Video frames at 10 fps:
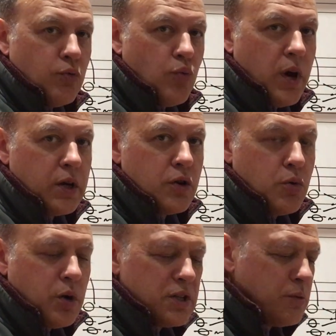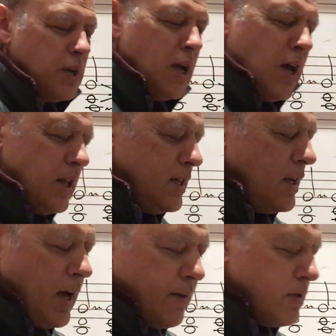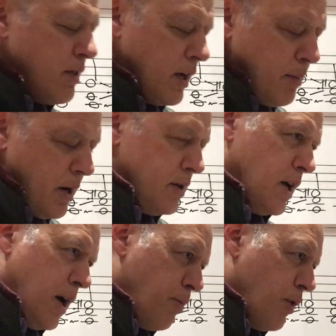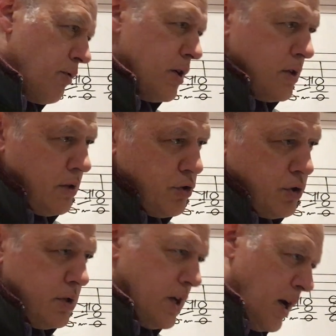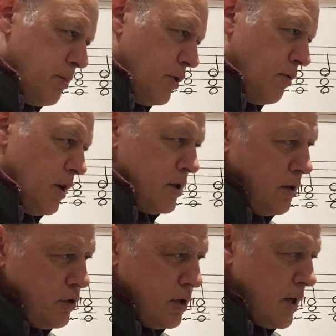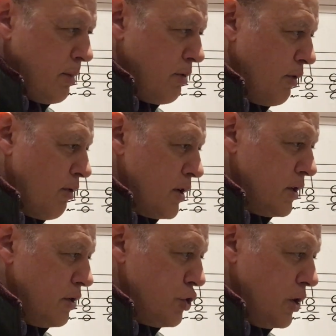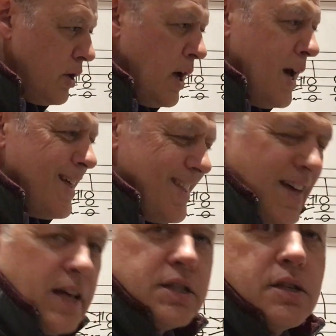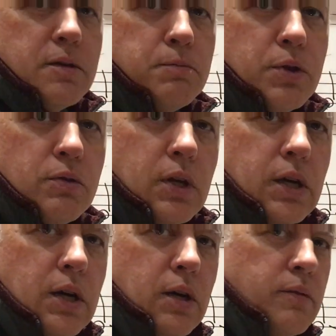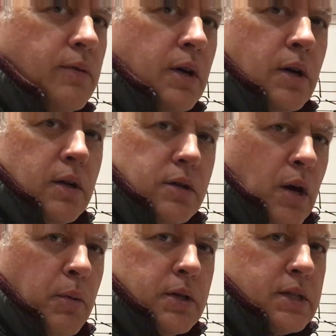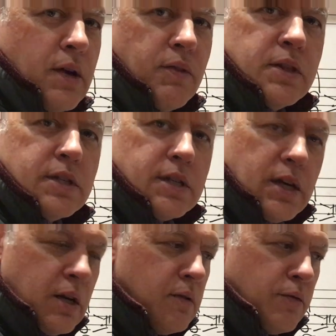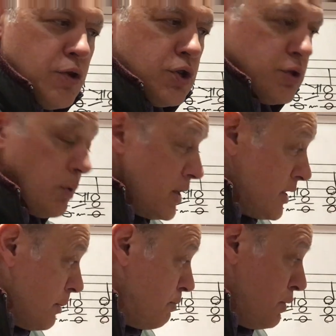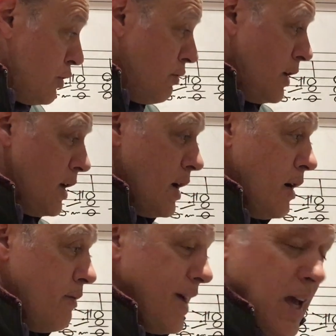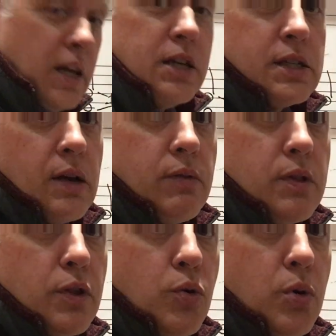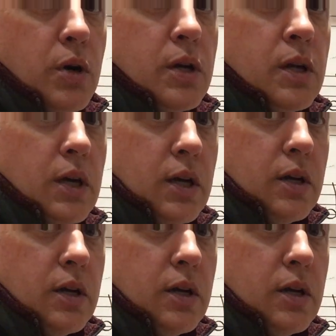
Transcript: 1 chord. So we didn't have to think about type 1 resolution, type 2 resolution, type 3 resolution. That's the beauty of dominant sevenths in inversions. Well, it's the beauty of any seventh chord in